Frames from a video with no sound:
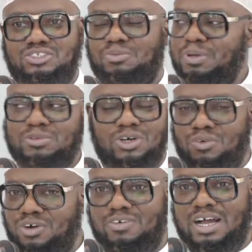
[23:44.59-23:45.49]
So people
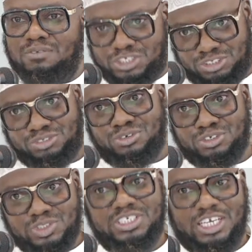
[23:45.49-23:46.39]
don't walk around with
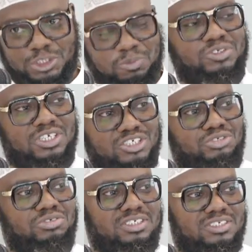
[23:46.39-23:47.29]
swords which are exposed in the
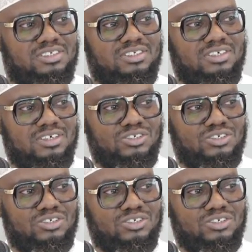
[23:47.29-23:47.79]
streets.